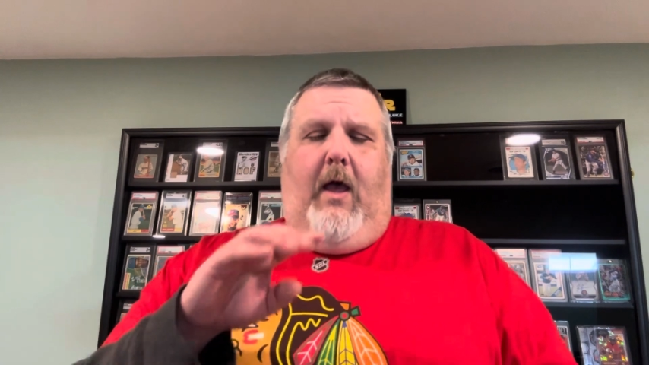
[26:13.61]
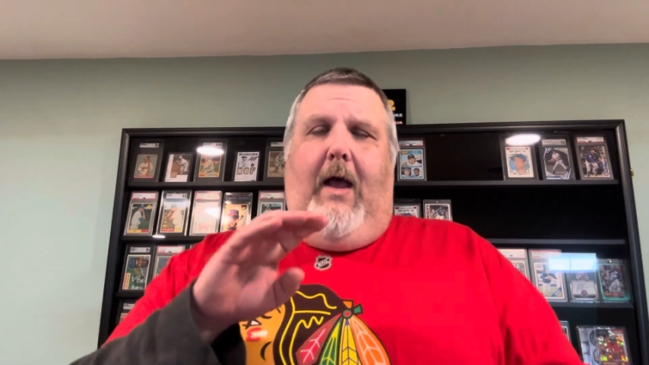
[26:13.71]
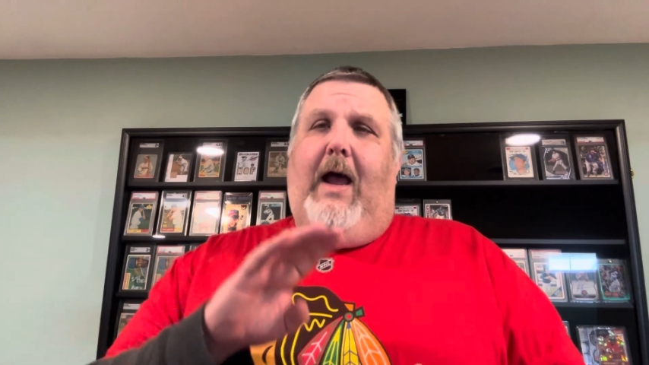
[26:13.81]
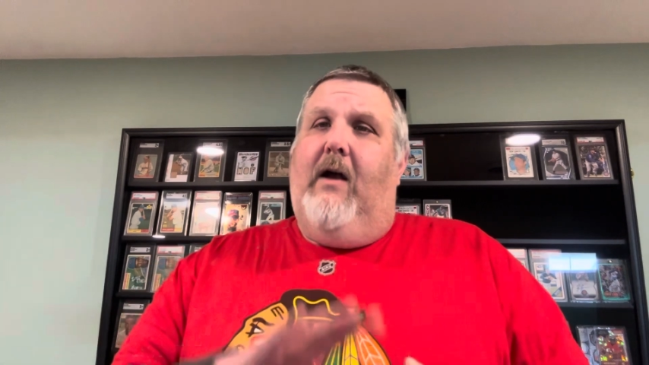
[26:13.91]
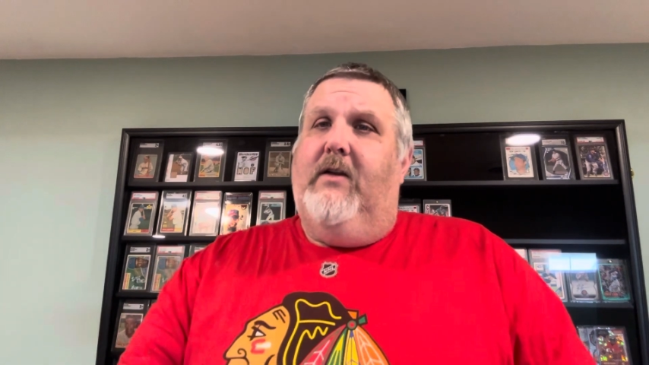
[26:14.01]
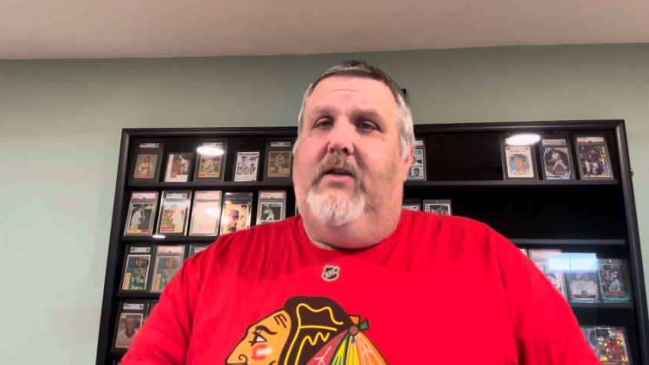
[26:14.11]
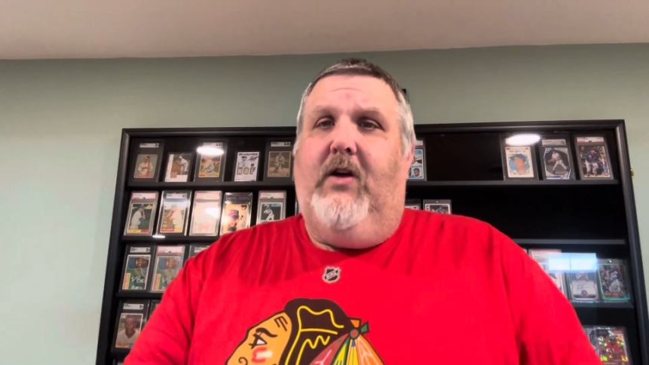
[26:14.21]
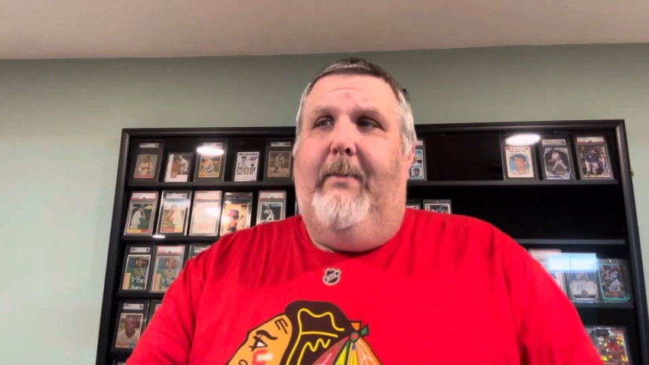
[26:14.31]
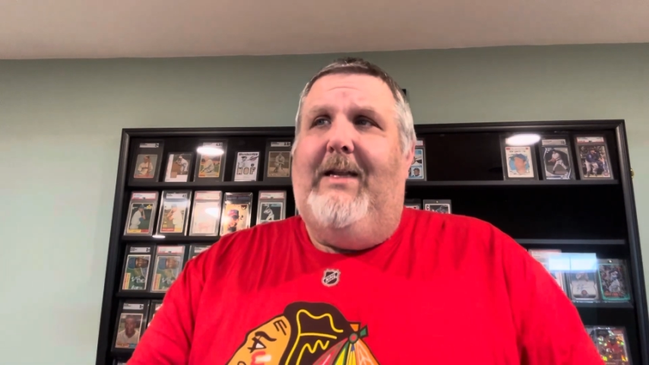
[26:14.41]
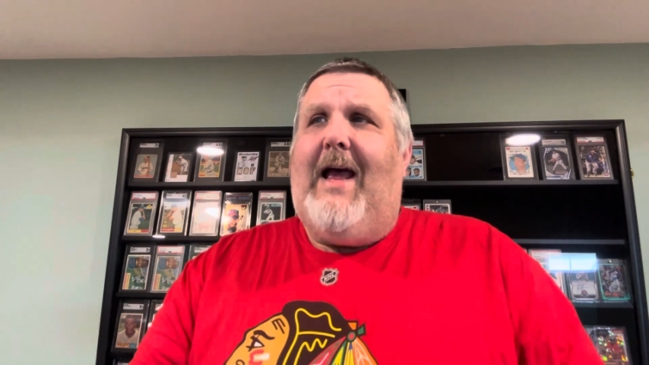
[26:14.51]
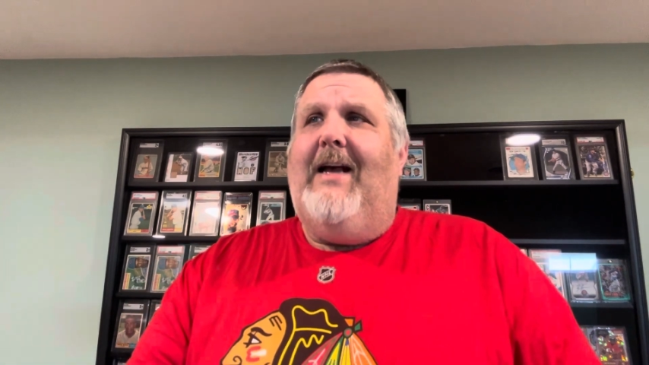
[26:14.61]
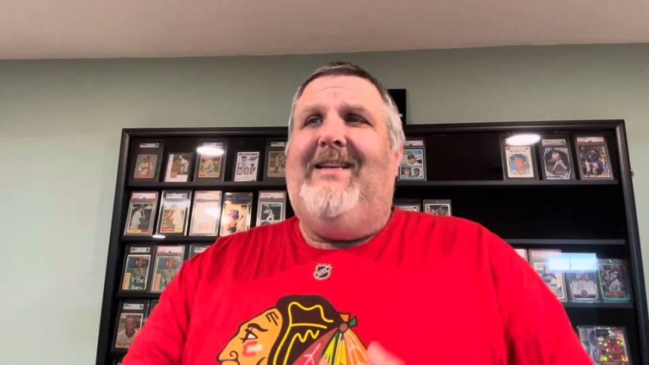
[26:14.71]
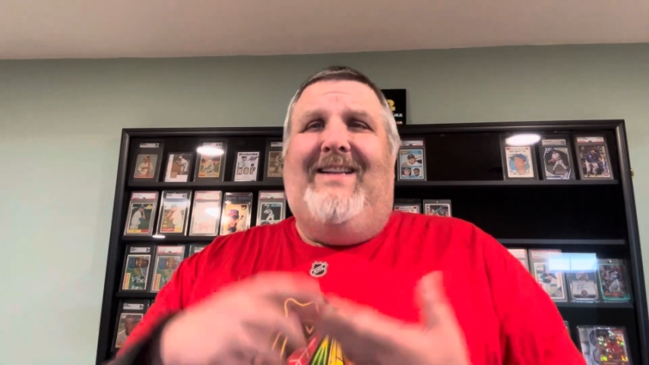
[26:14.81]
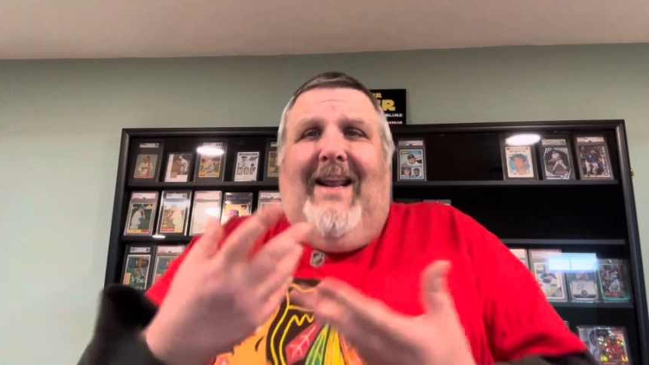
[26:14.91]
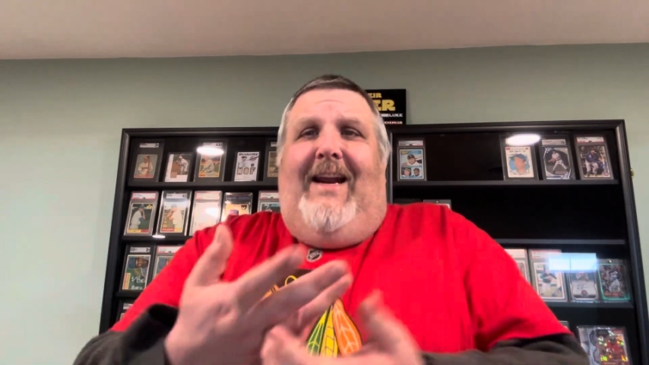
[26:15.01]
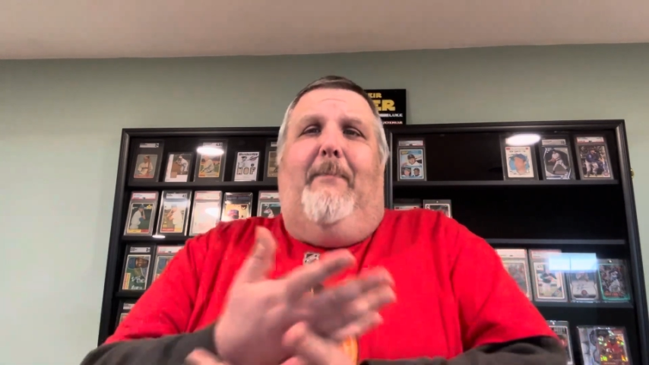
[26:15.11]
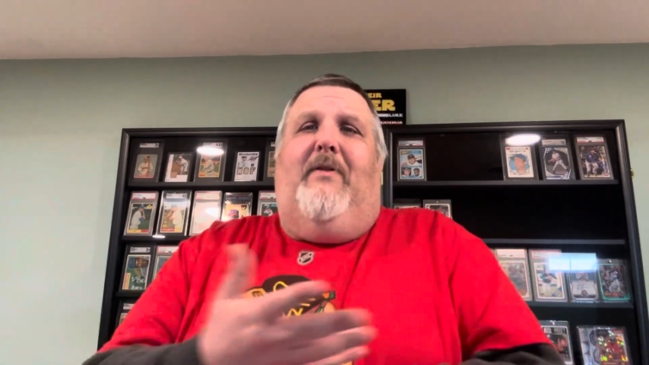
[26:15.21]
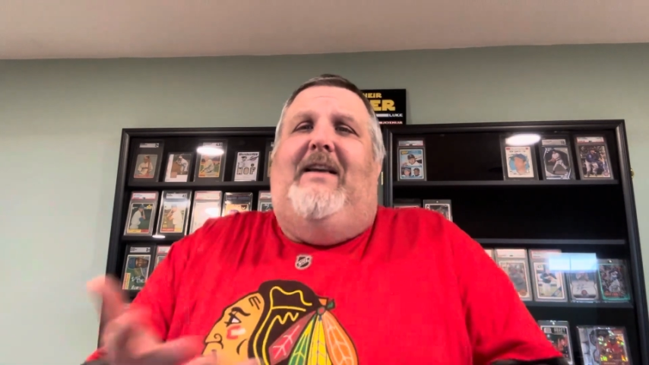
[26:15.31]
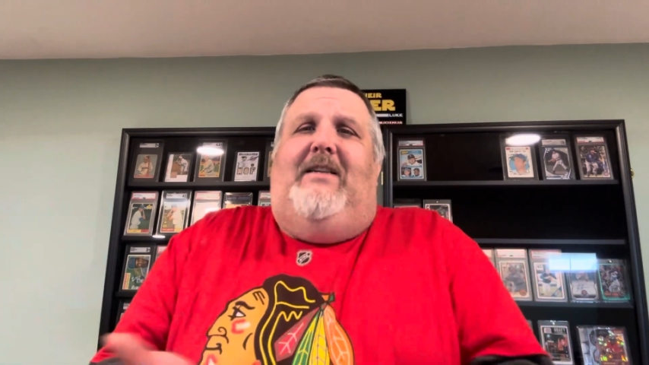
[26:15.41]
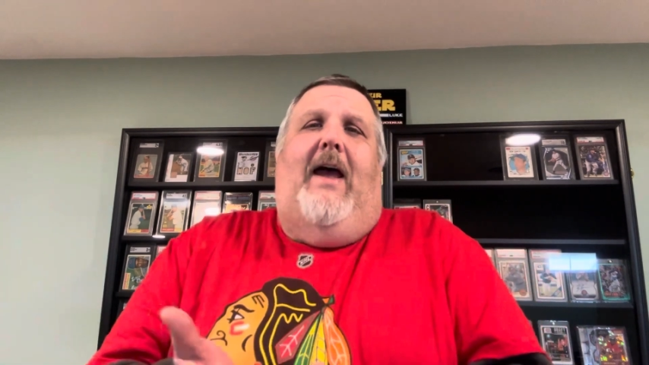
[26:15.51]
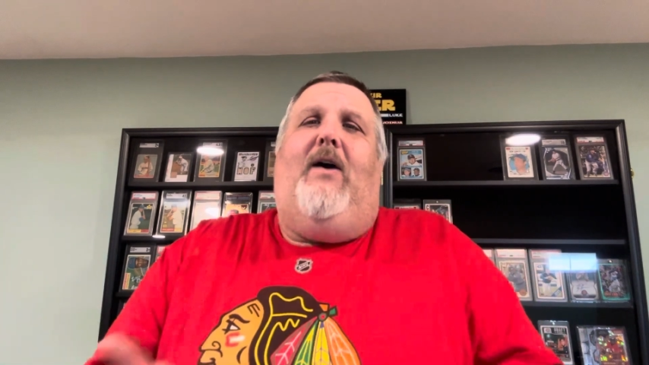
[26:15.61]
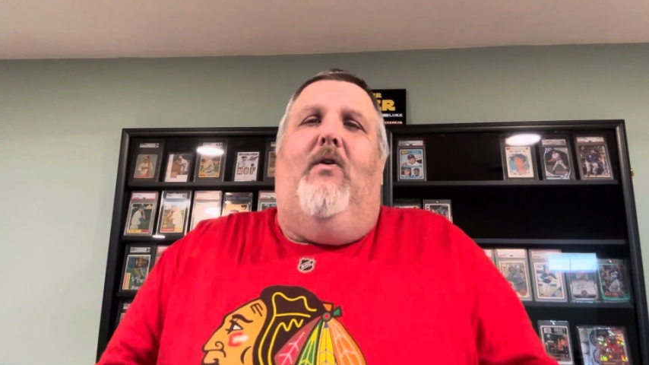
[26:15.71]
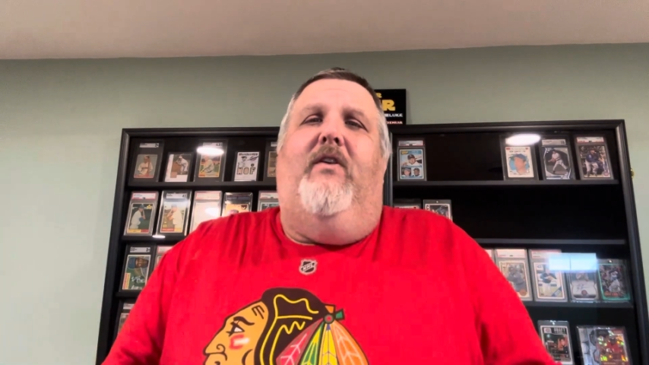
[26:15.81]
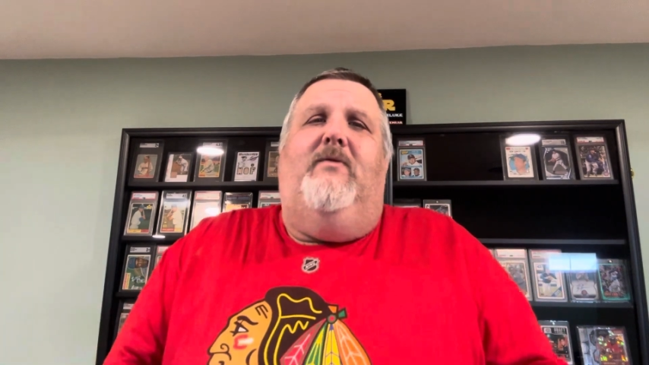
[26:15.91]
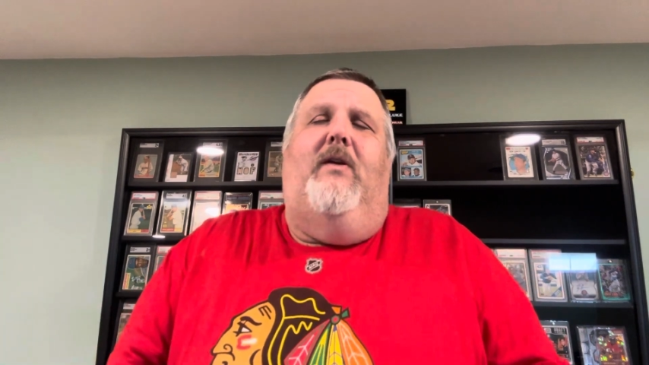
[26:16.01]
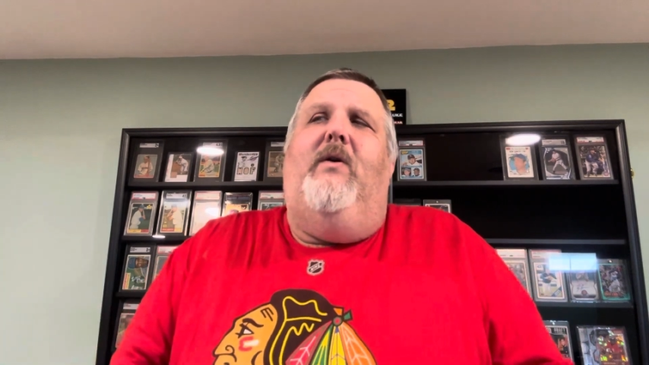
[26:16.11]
Congress is going to be taxing. They need a place to hold this money.